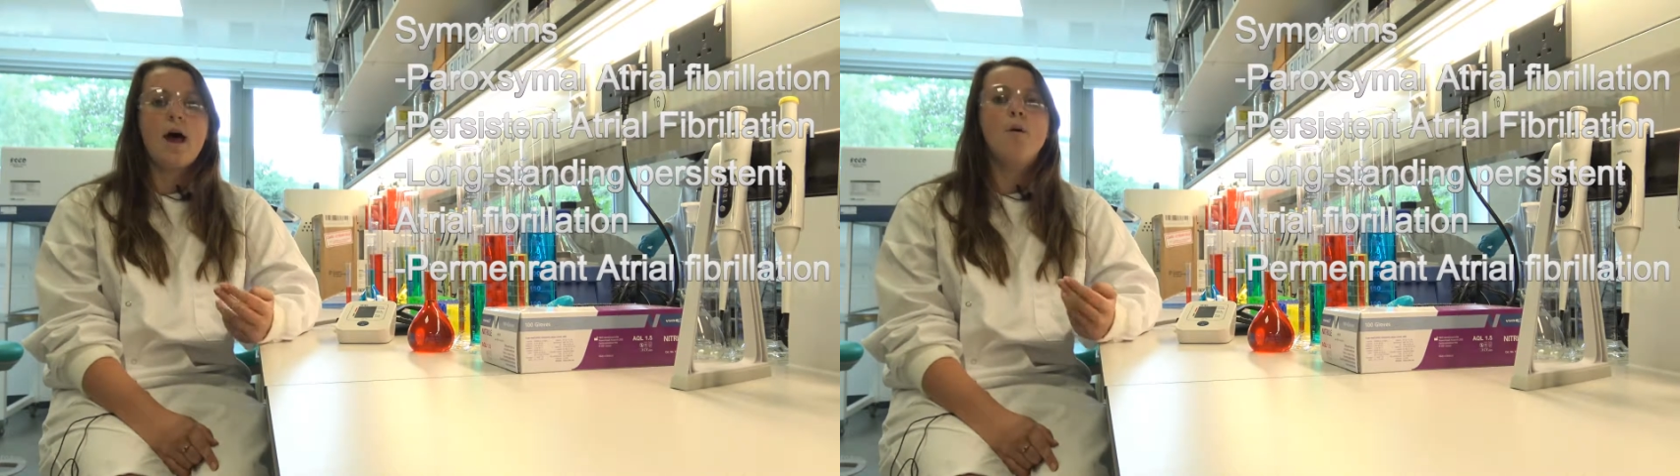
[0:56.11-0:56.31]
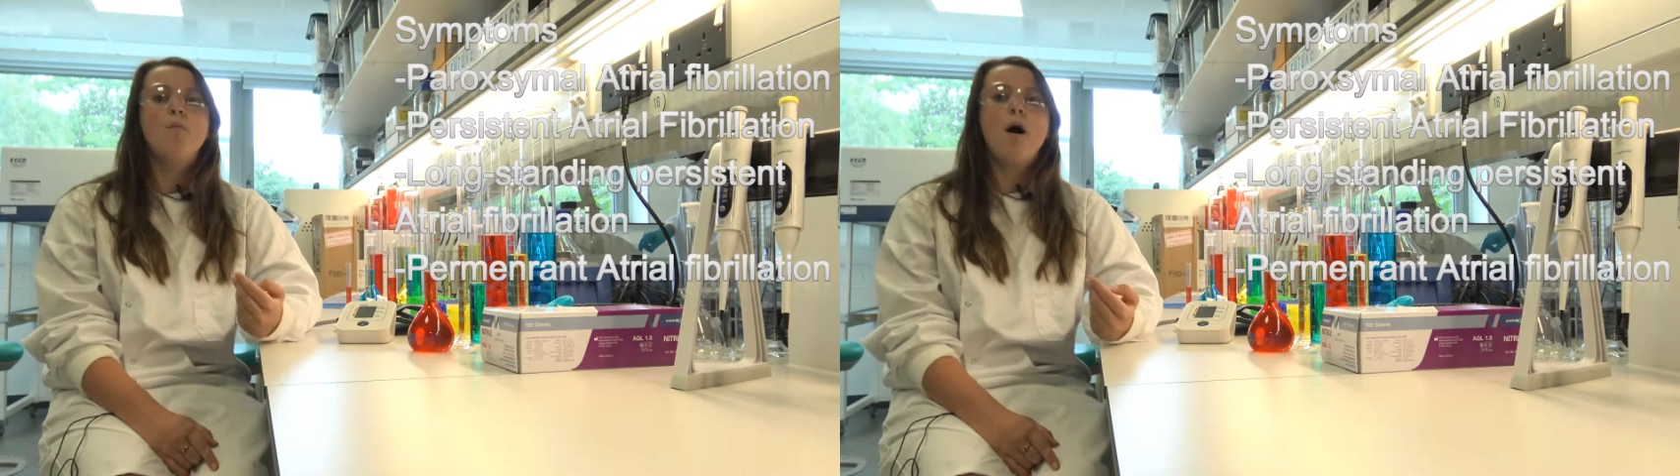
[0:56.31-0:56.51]

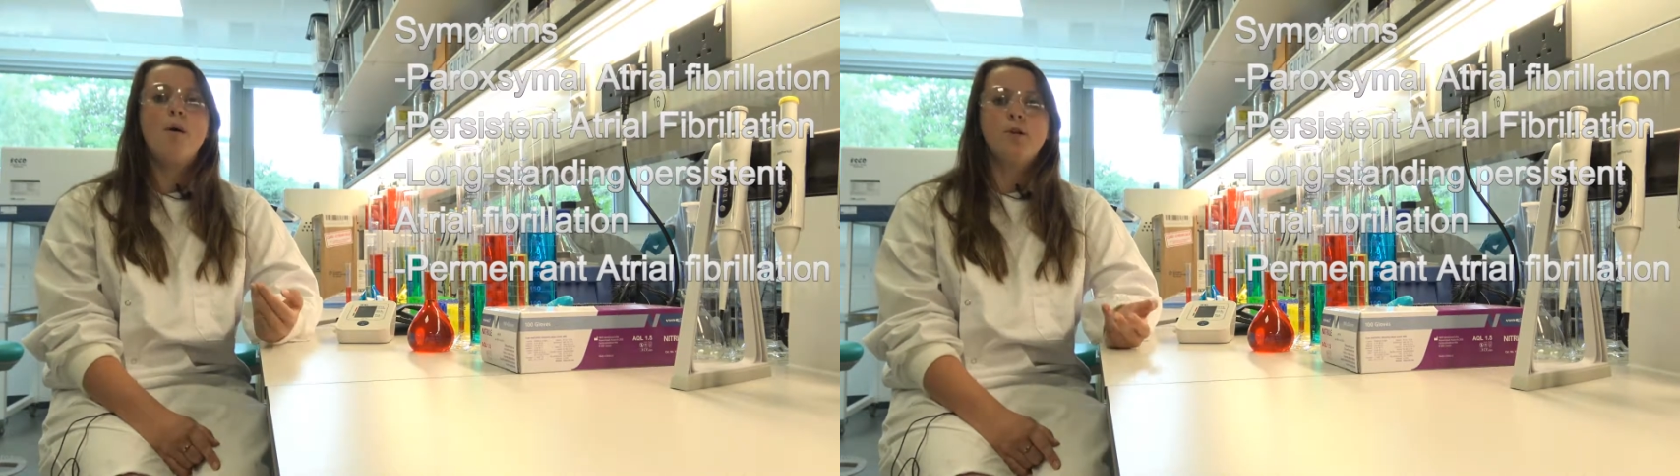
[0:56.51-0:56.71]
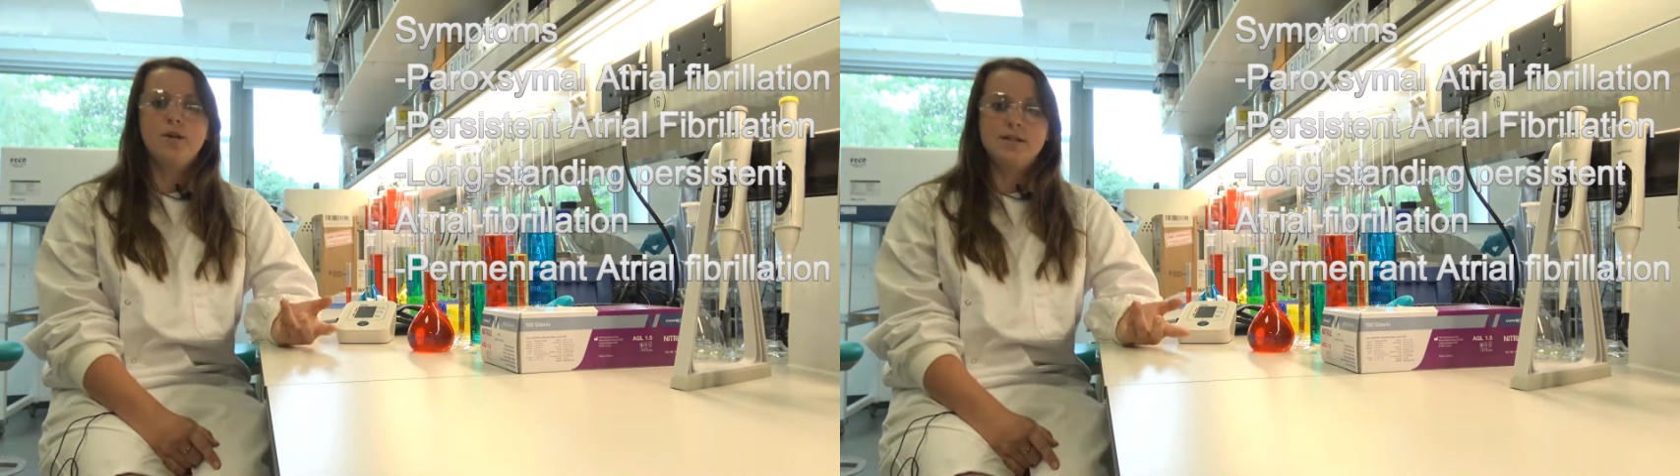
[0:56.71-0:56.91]
and
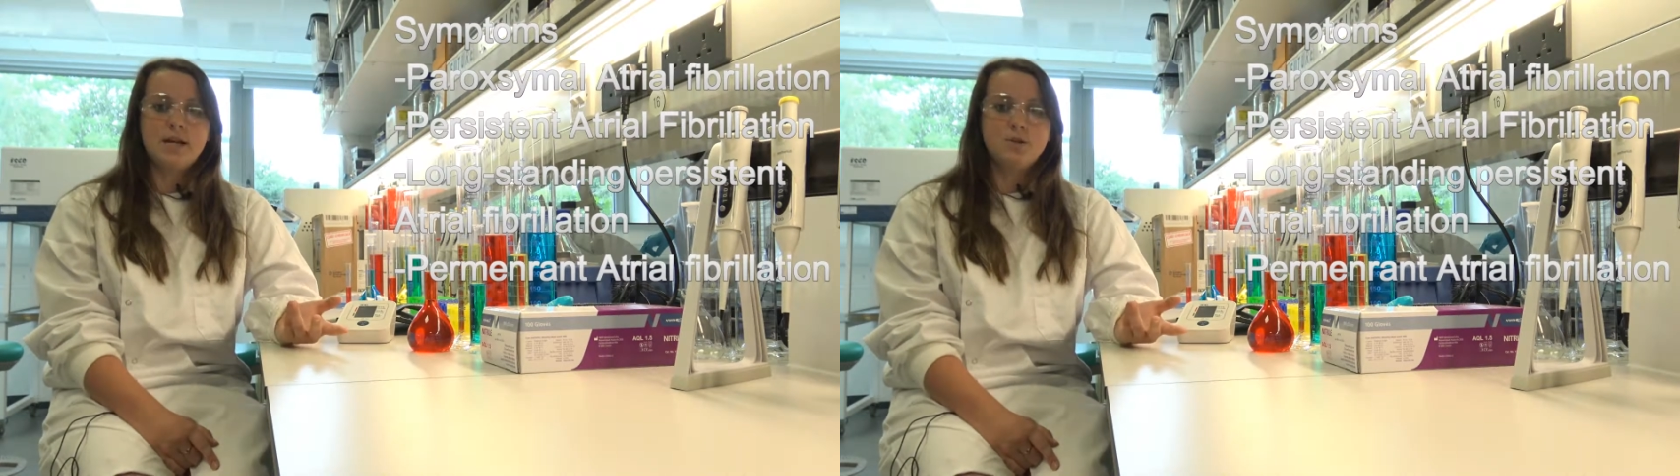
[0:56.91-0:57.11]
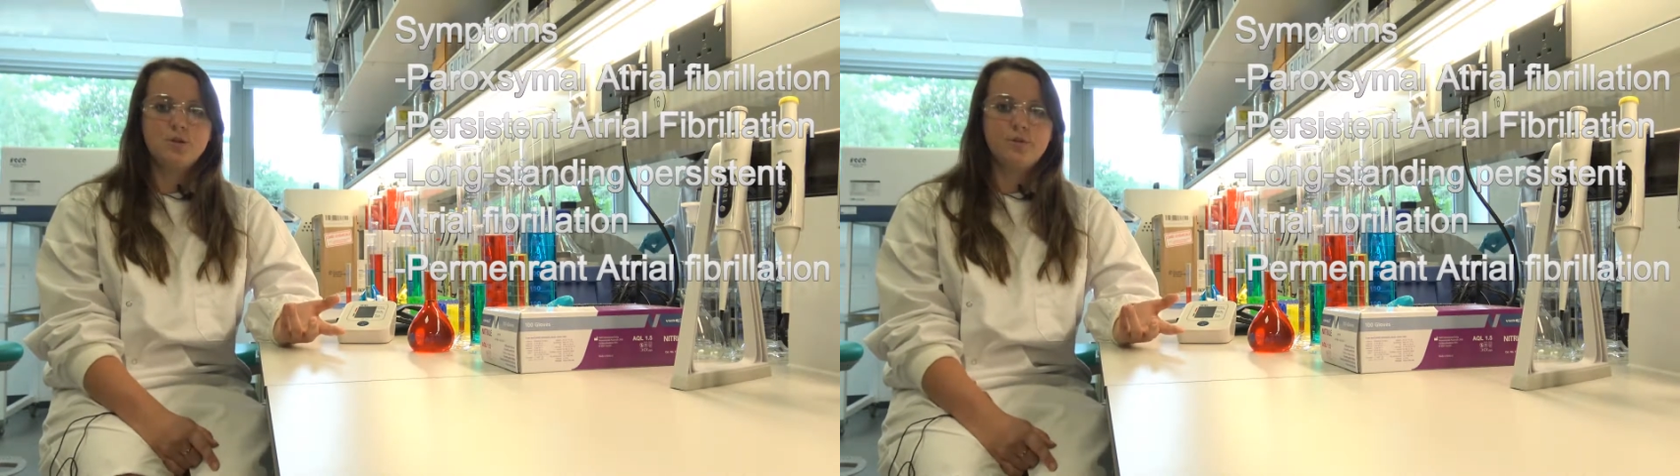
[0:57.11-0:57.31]
permanent
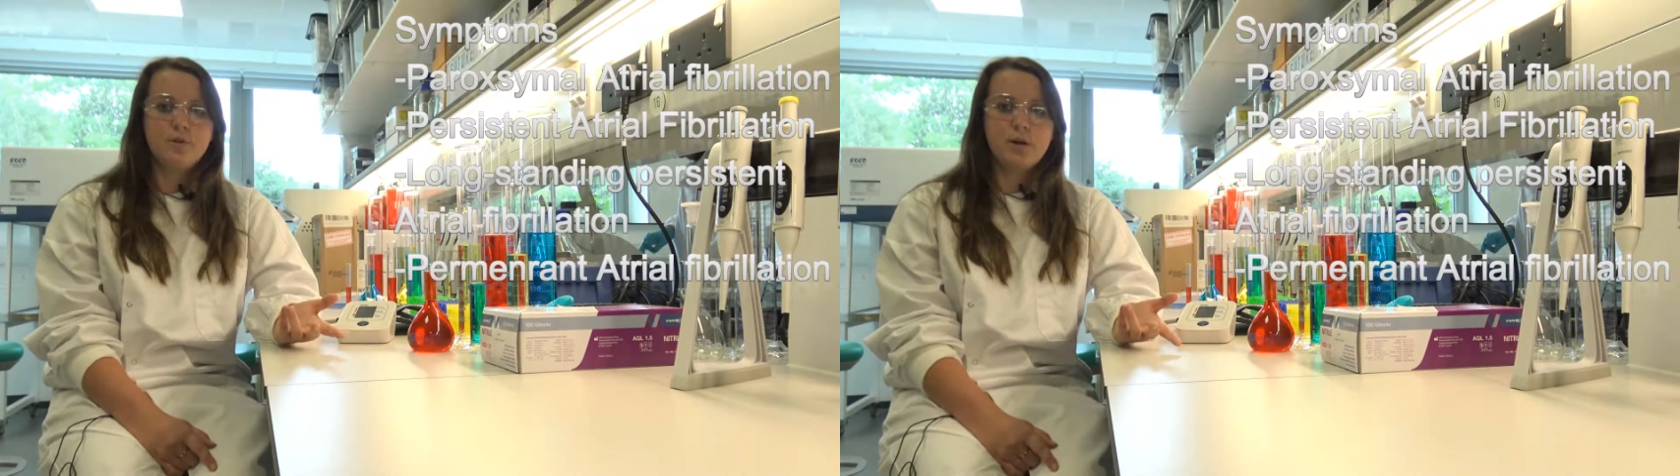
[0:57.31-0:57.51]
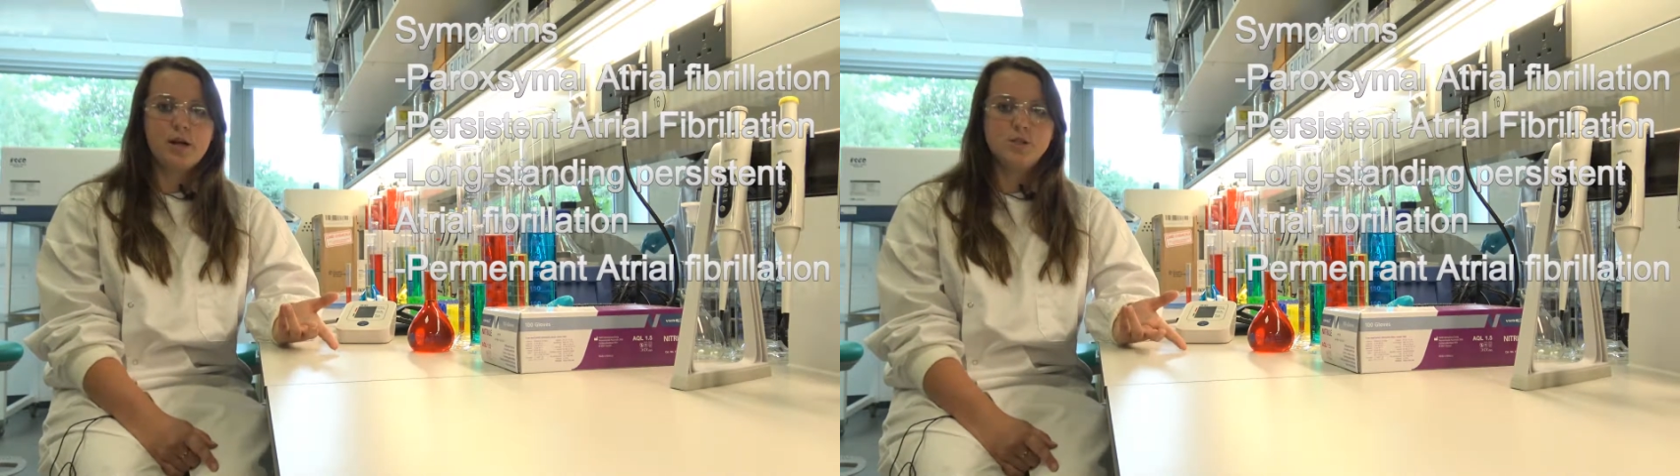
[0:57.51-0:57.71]
atrial
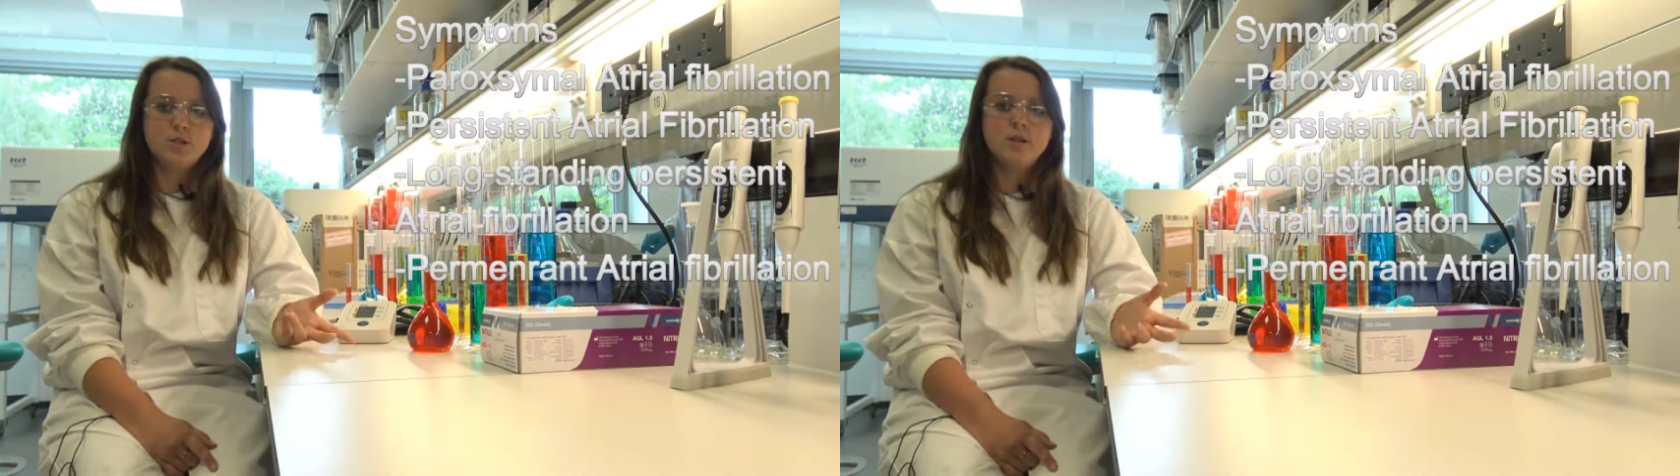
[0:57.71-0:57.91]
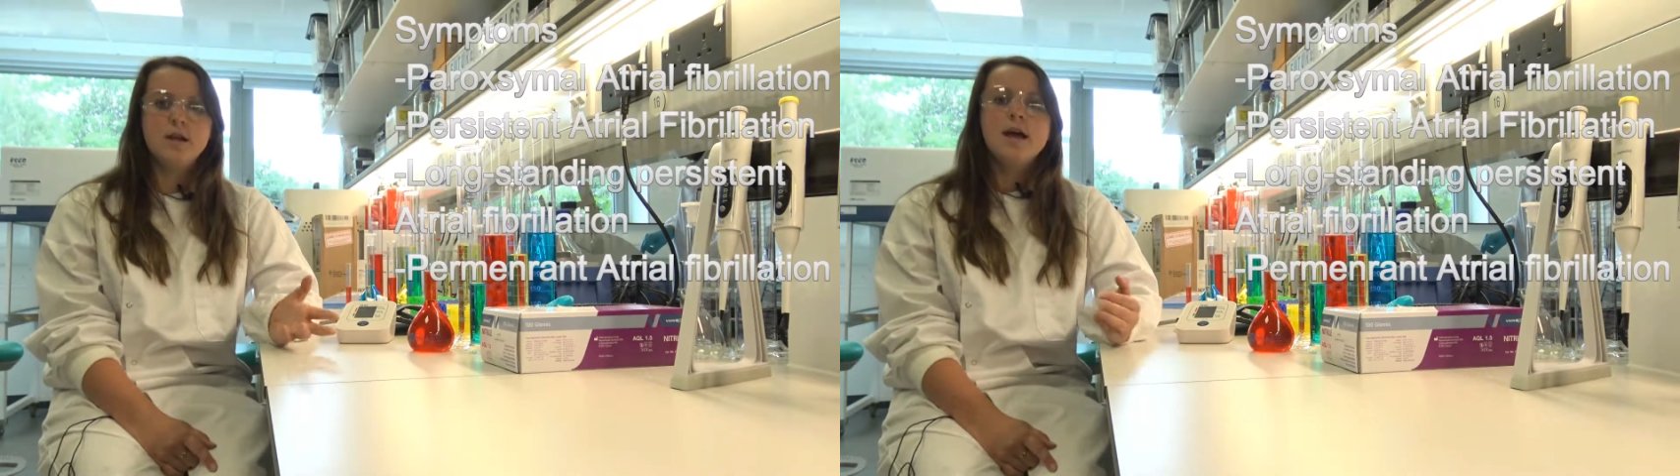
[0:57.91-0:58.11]

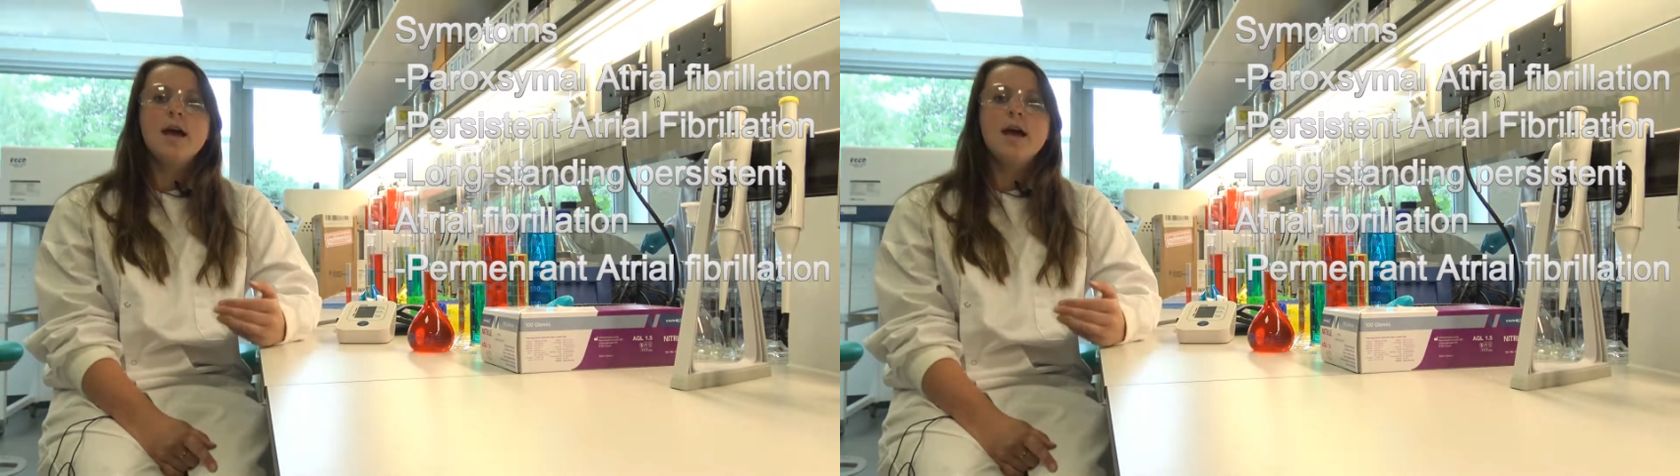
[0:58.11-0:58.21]
fibrillation